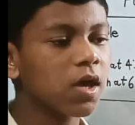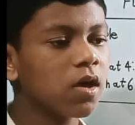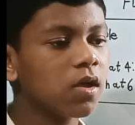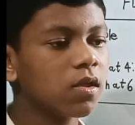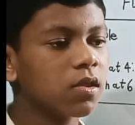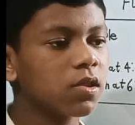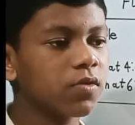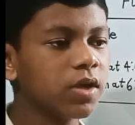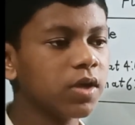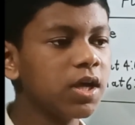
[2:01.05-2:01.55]

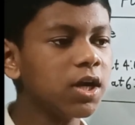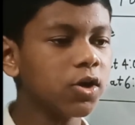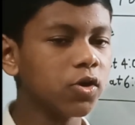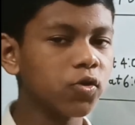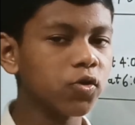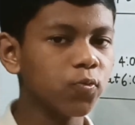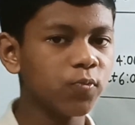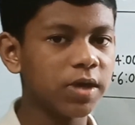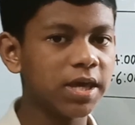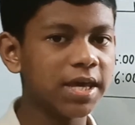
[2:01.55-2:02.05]
So
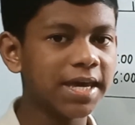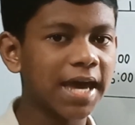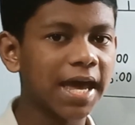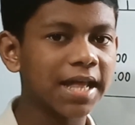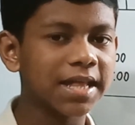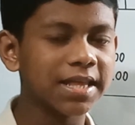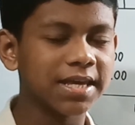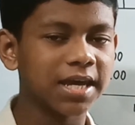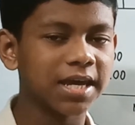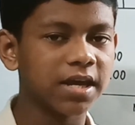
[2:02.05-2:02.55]
here we
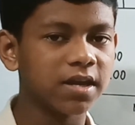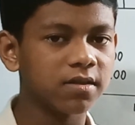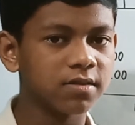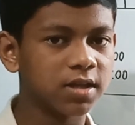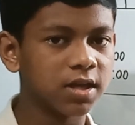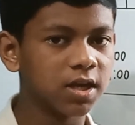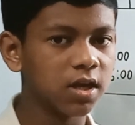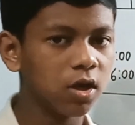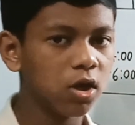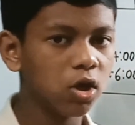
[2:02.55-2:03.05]
can get
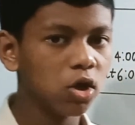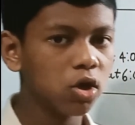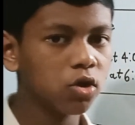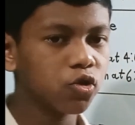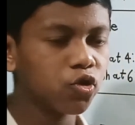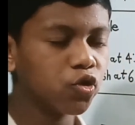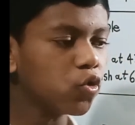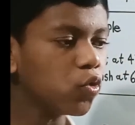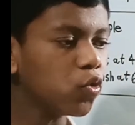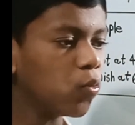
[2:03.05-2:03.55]
the
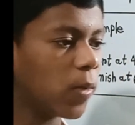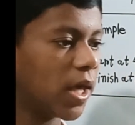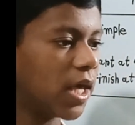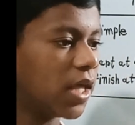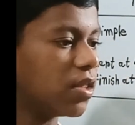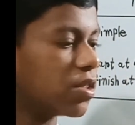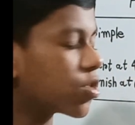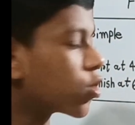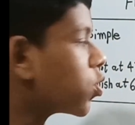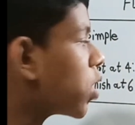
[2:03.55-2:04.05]
two
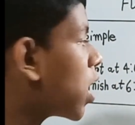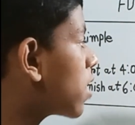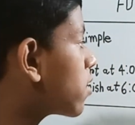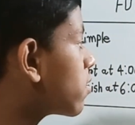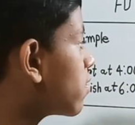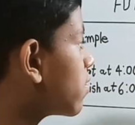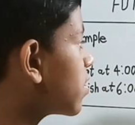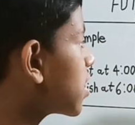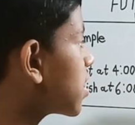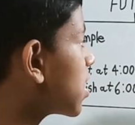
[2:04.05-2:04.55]
ways to
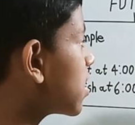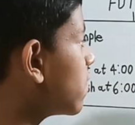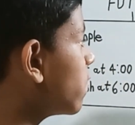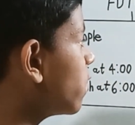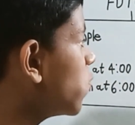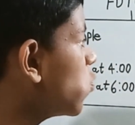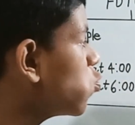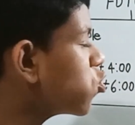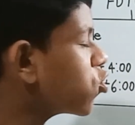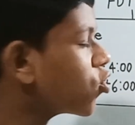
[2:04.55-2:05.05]
understand the
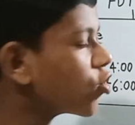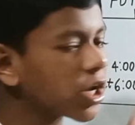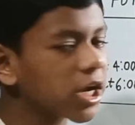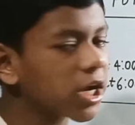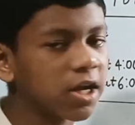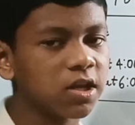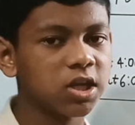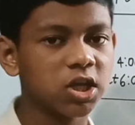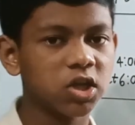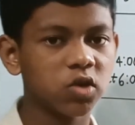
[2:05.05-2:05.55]
future
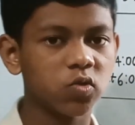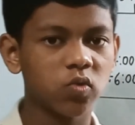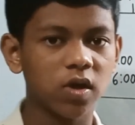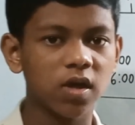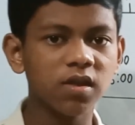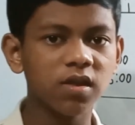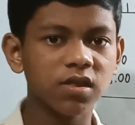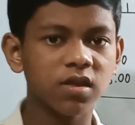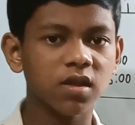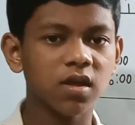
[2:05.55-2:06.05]

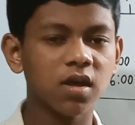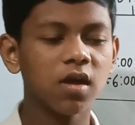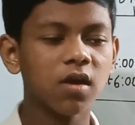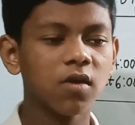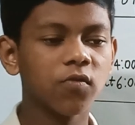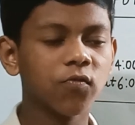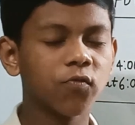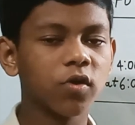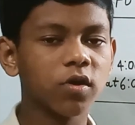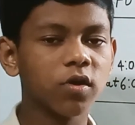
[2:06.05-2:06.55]
continuous.
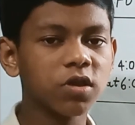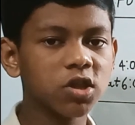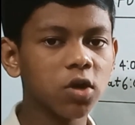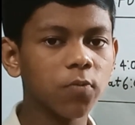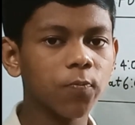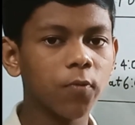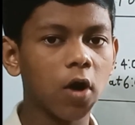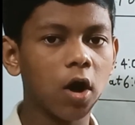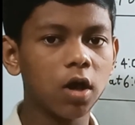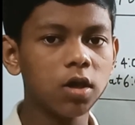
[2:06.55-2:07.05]
First of
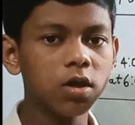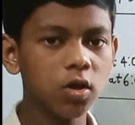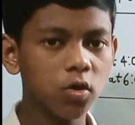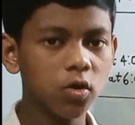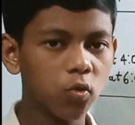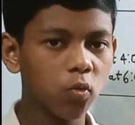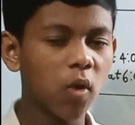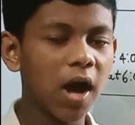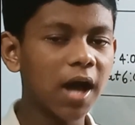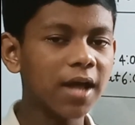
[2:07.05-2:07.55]
all,
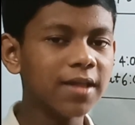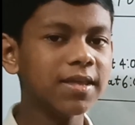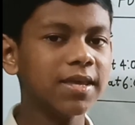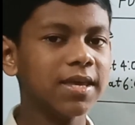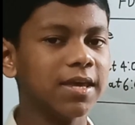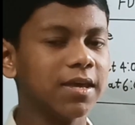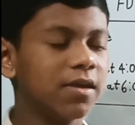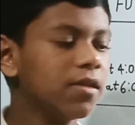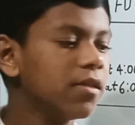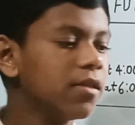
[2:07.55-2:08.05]
one
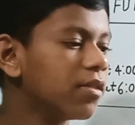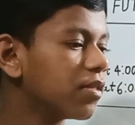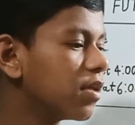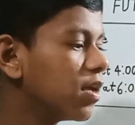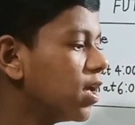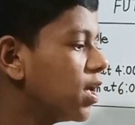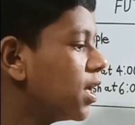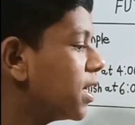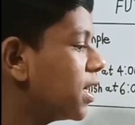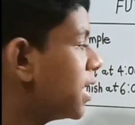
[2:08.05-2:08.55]
is
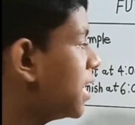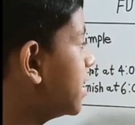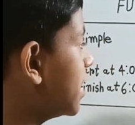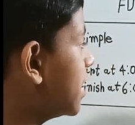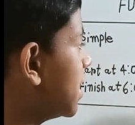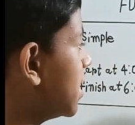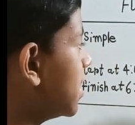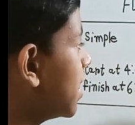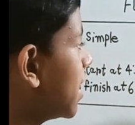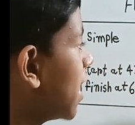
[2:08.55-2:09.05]
it
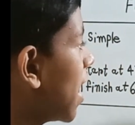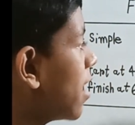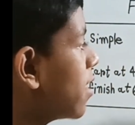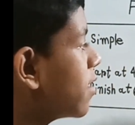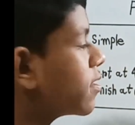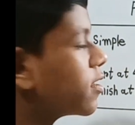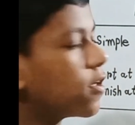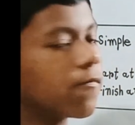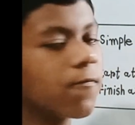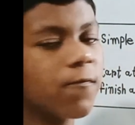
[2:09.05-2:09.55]

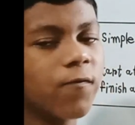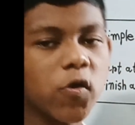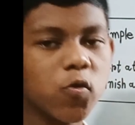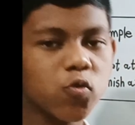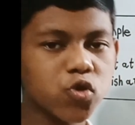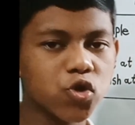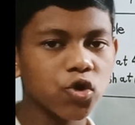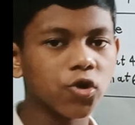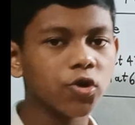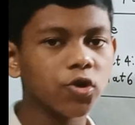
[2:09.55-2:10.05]
indicates the
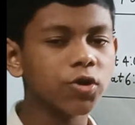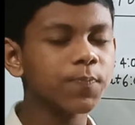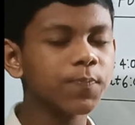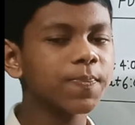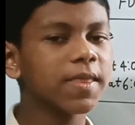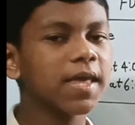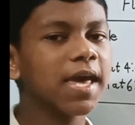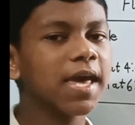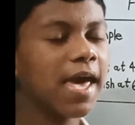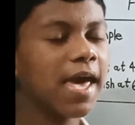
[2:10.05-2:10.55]
future,
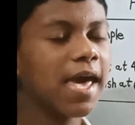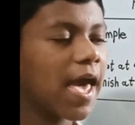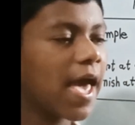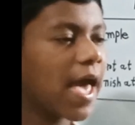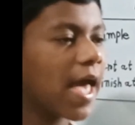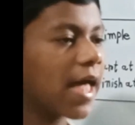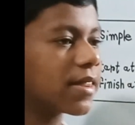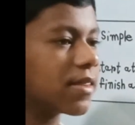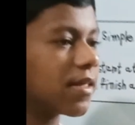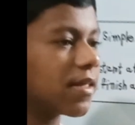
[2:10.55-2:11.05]

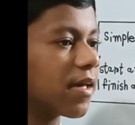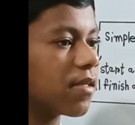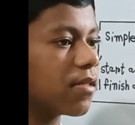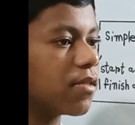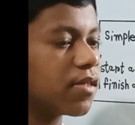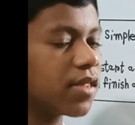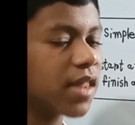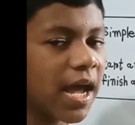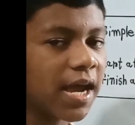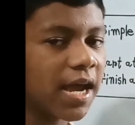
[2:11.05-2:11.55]
and the
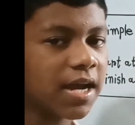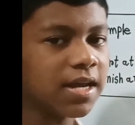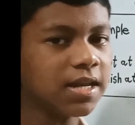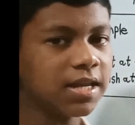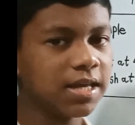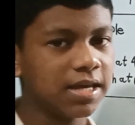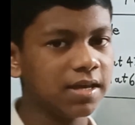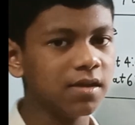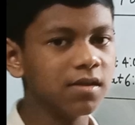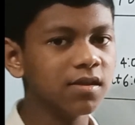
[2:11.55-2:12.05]
second
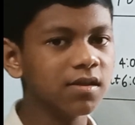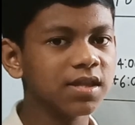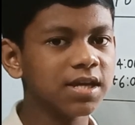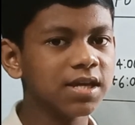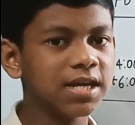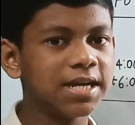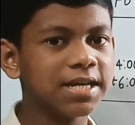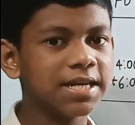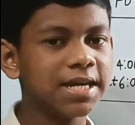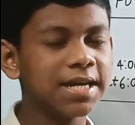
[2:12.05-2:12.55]
is
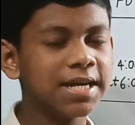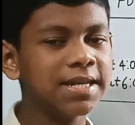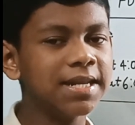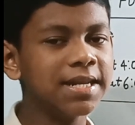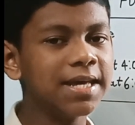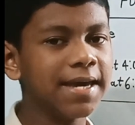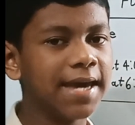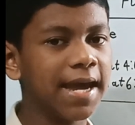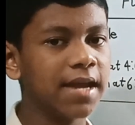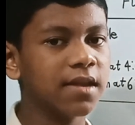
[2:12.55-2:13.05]
it
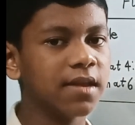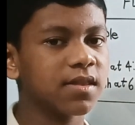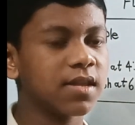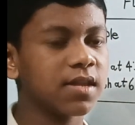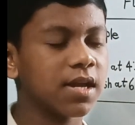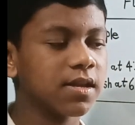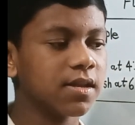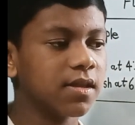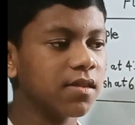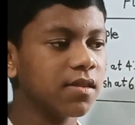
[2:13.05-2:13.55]
indicates
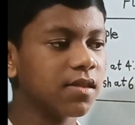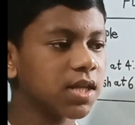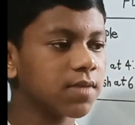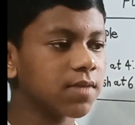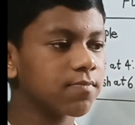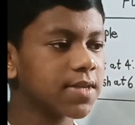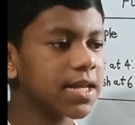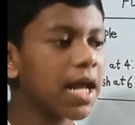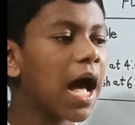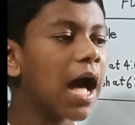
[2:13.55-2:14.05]
that is
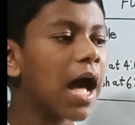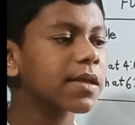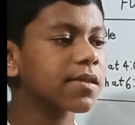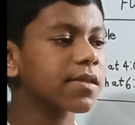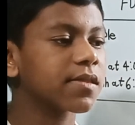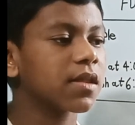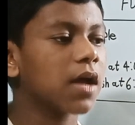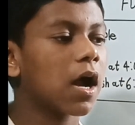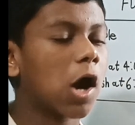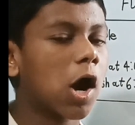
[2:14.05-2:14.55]
some
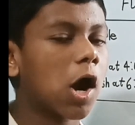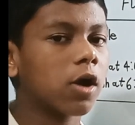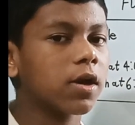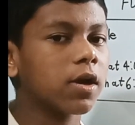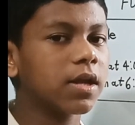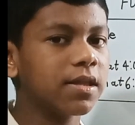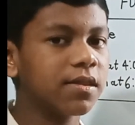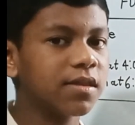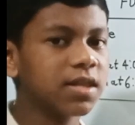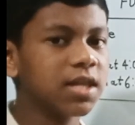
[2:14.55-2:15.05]
tasks are
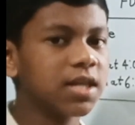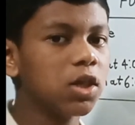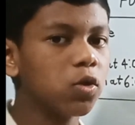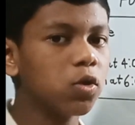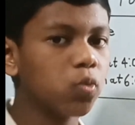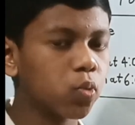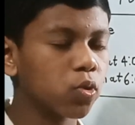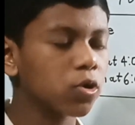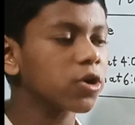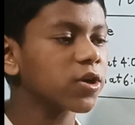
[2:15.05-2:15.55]
still
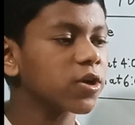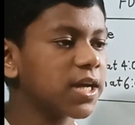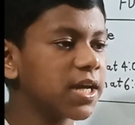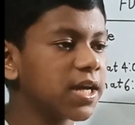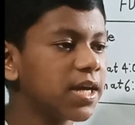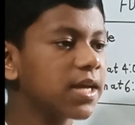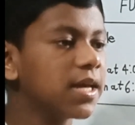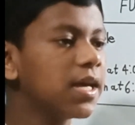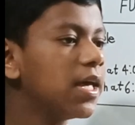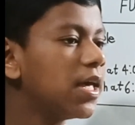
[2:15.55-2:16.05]

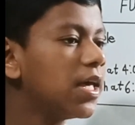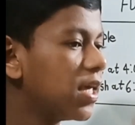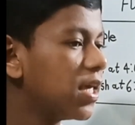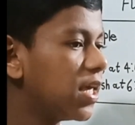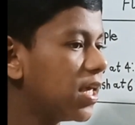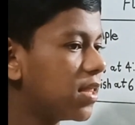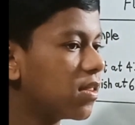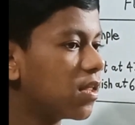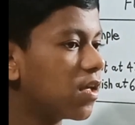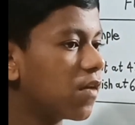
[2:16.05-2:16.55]
working
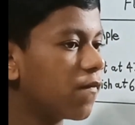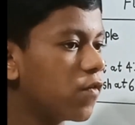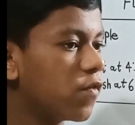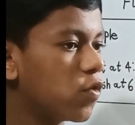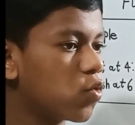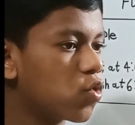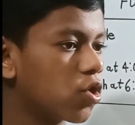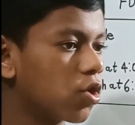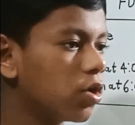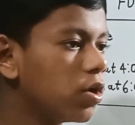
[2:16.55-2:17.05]
in the
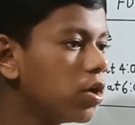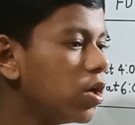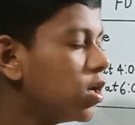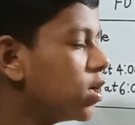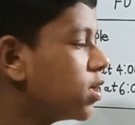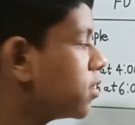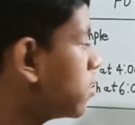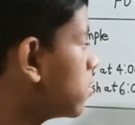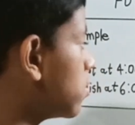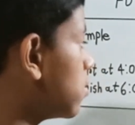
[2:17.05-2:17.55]
future,
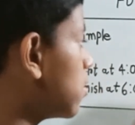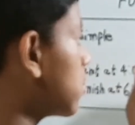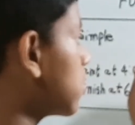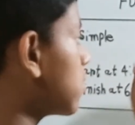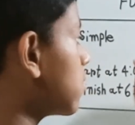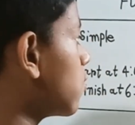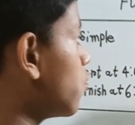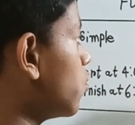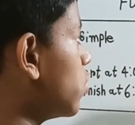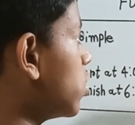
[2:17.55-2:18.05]

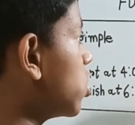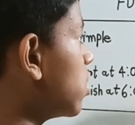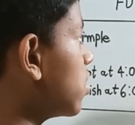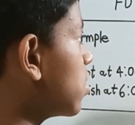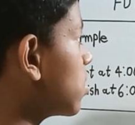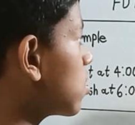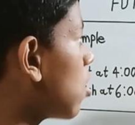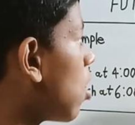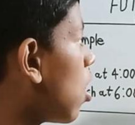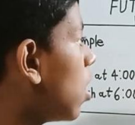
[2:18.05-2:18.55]
which
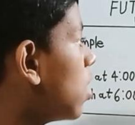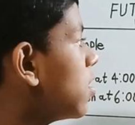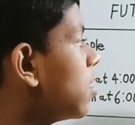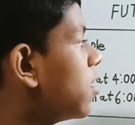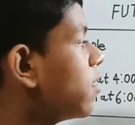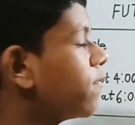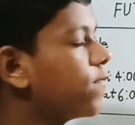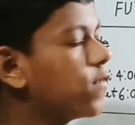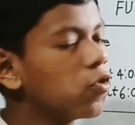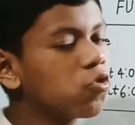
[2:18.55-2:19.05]
is called
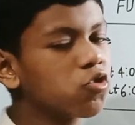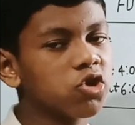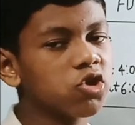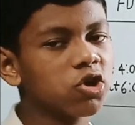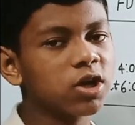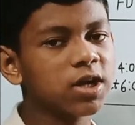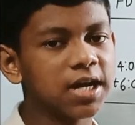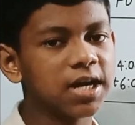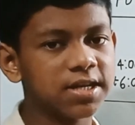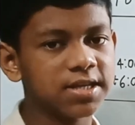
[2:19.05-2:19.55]
future
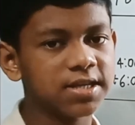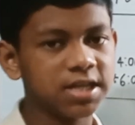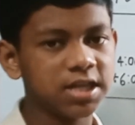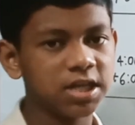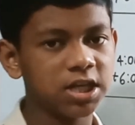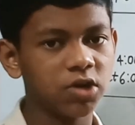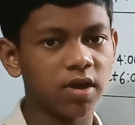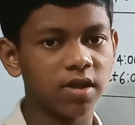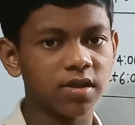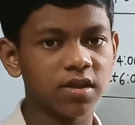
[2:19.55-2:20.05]

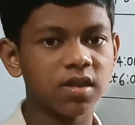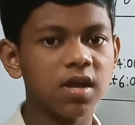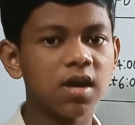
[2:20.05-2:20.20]
continuous.